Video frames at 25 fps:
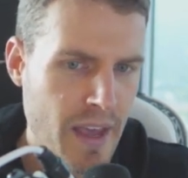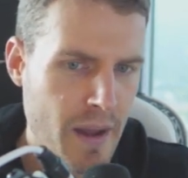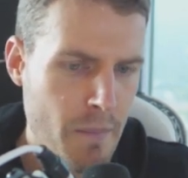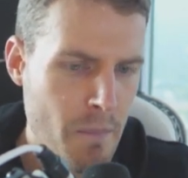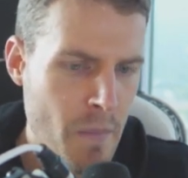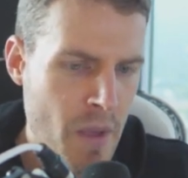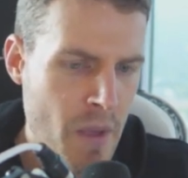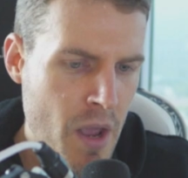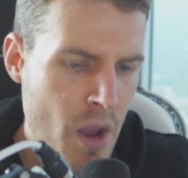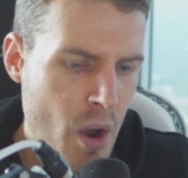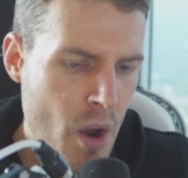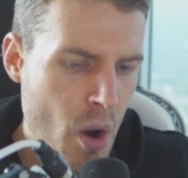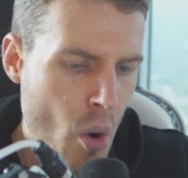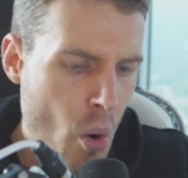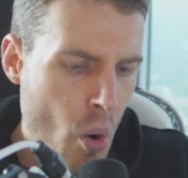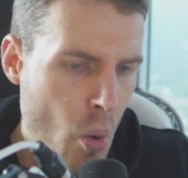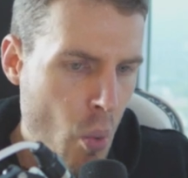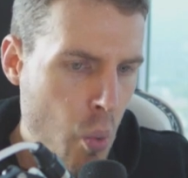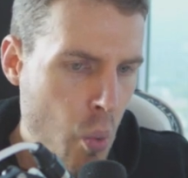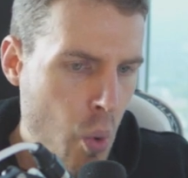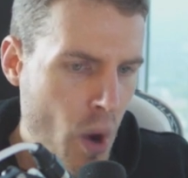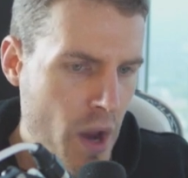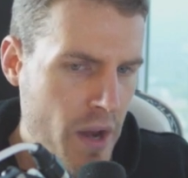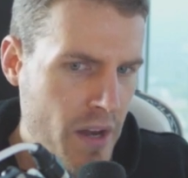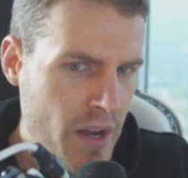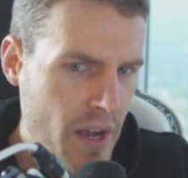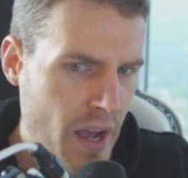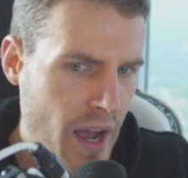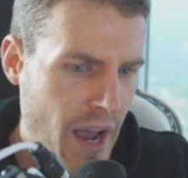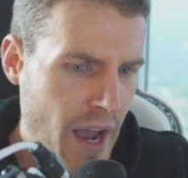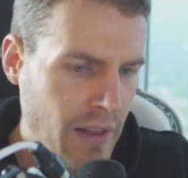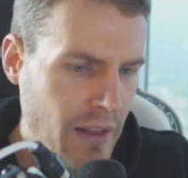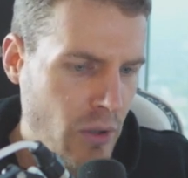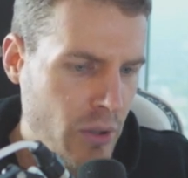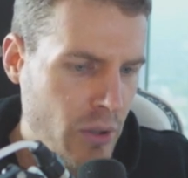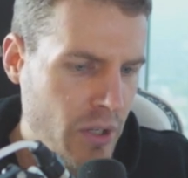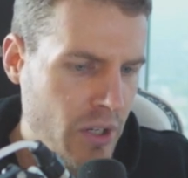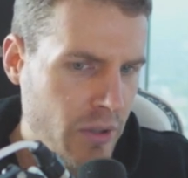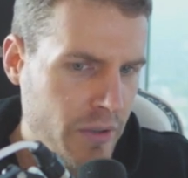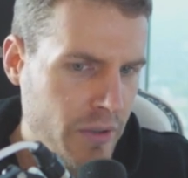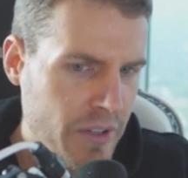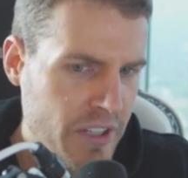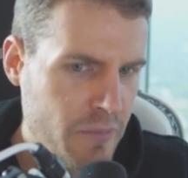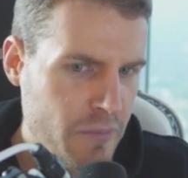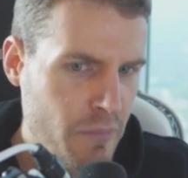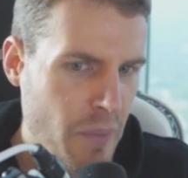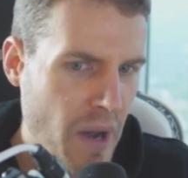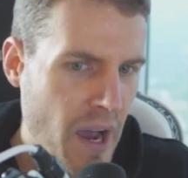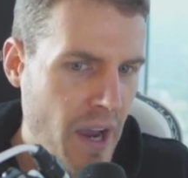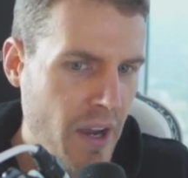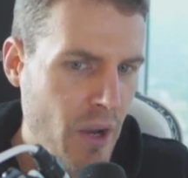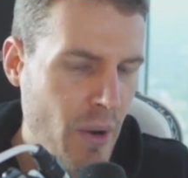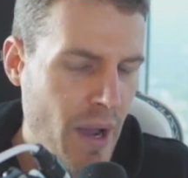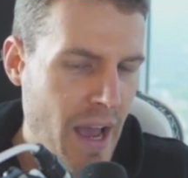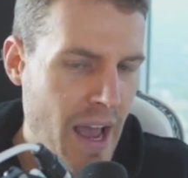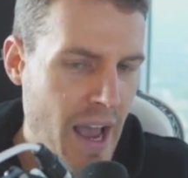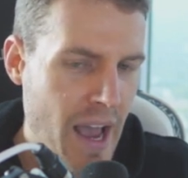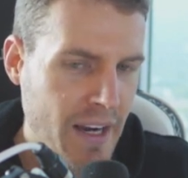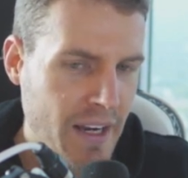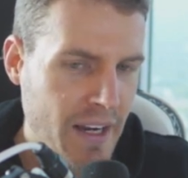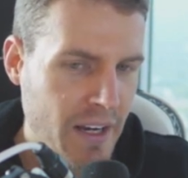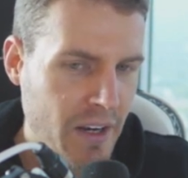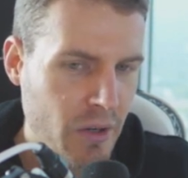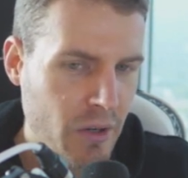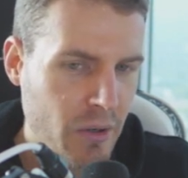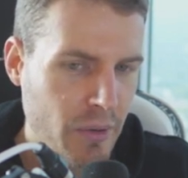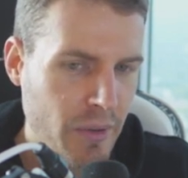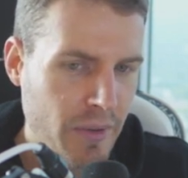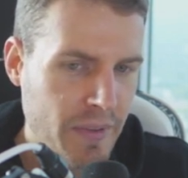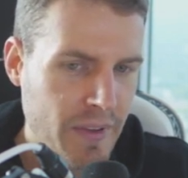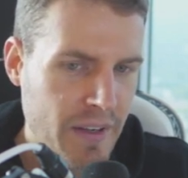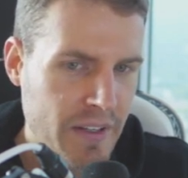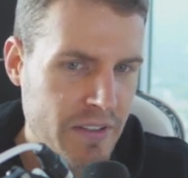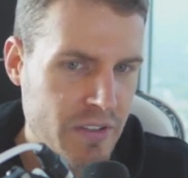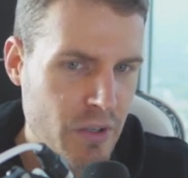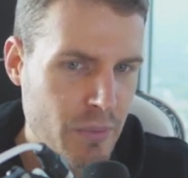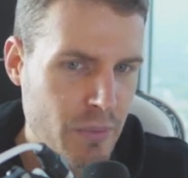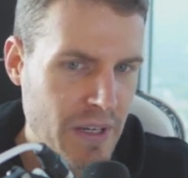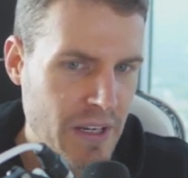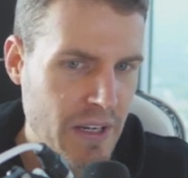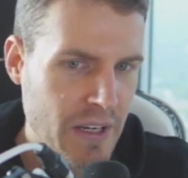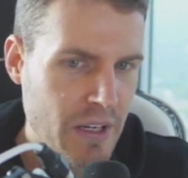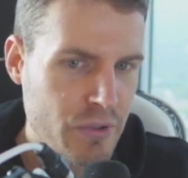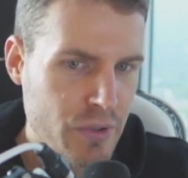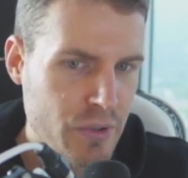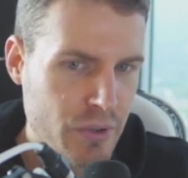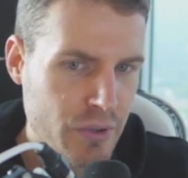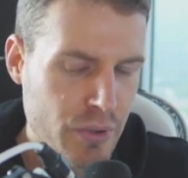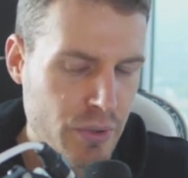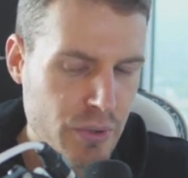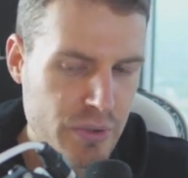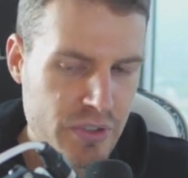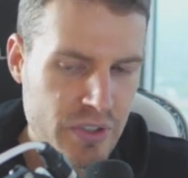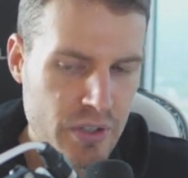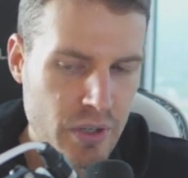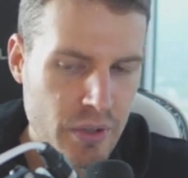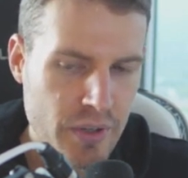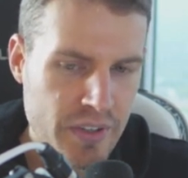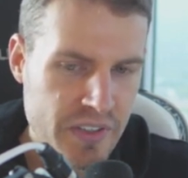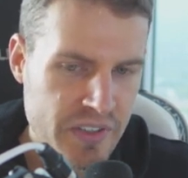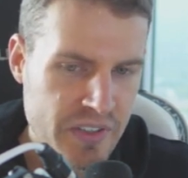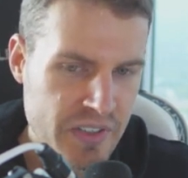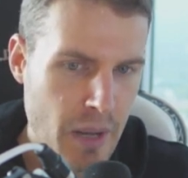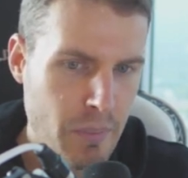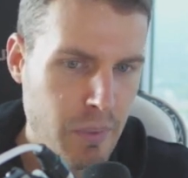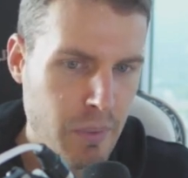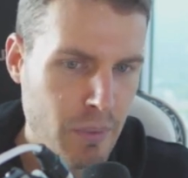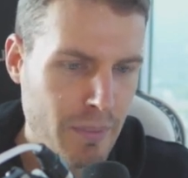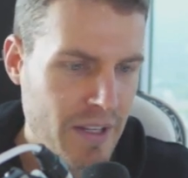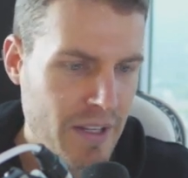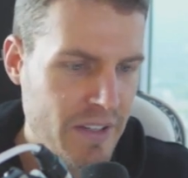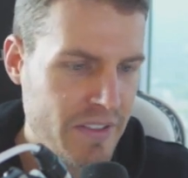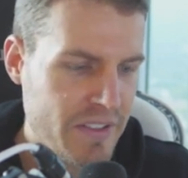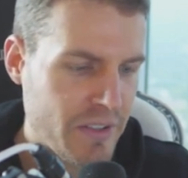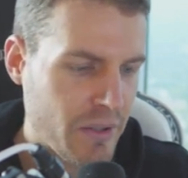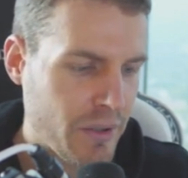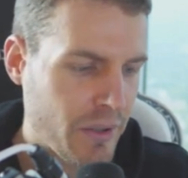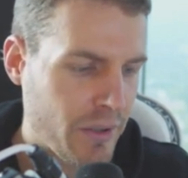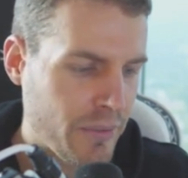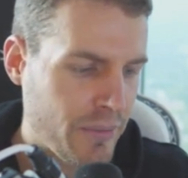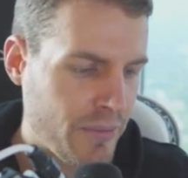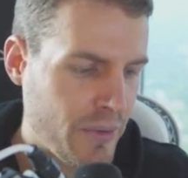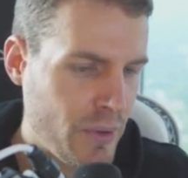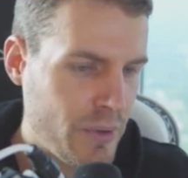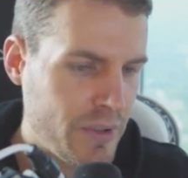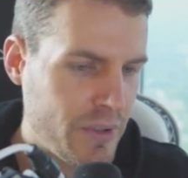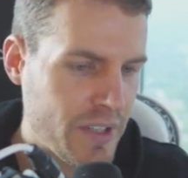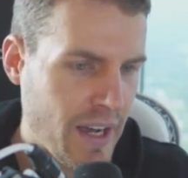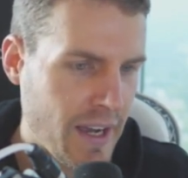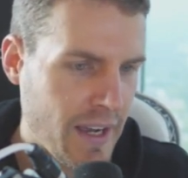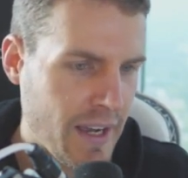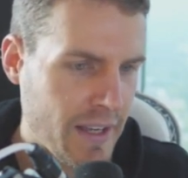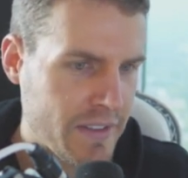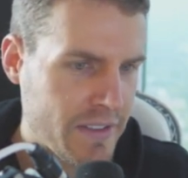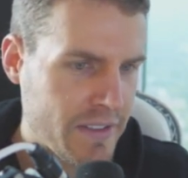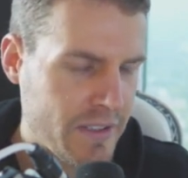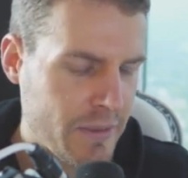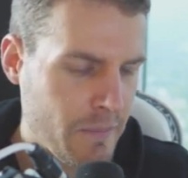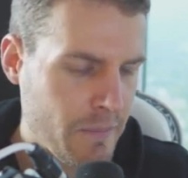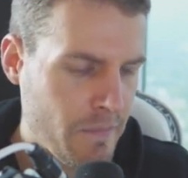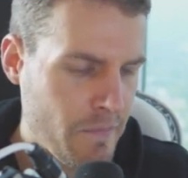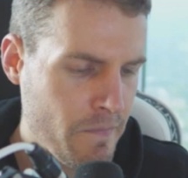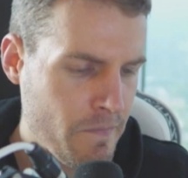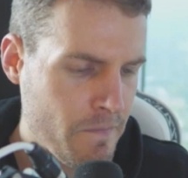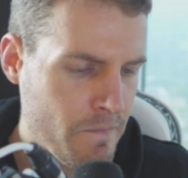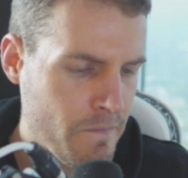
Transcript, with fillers: And when I look at all this biohacking and all the things that are being introduced and all the supplements and all the food diets,